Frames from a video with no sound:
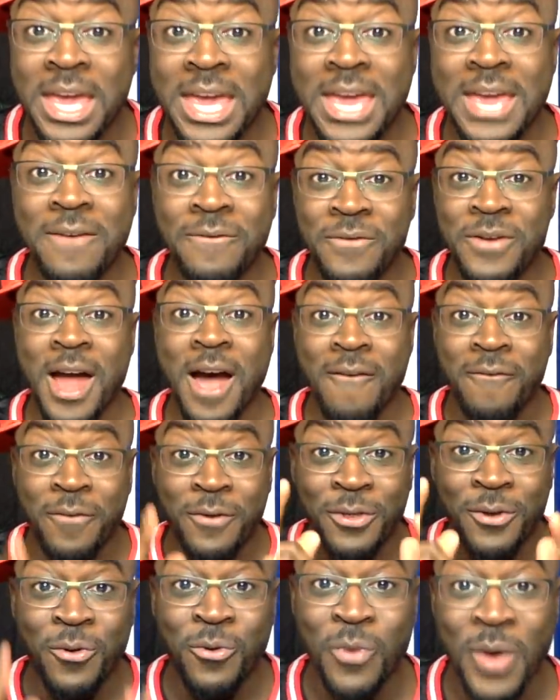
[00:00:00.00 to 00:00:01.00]
If not
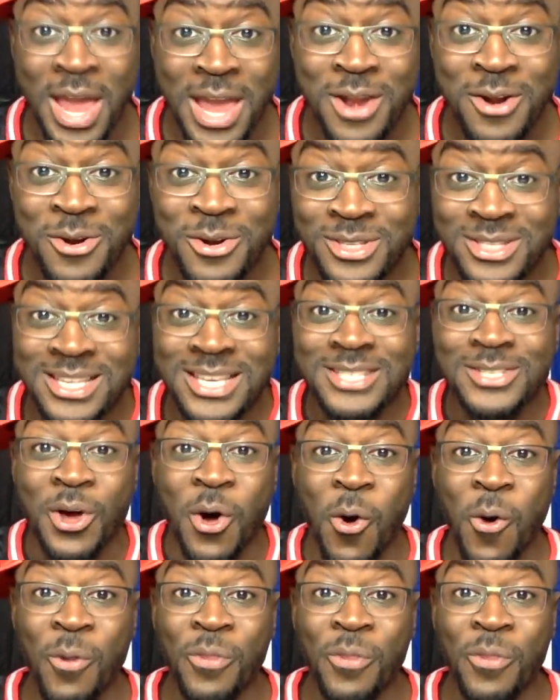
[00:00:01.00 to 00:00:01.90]
for the Raiders, this whole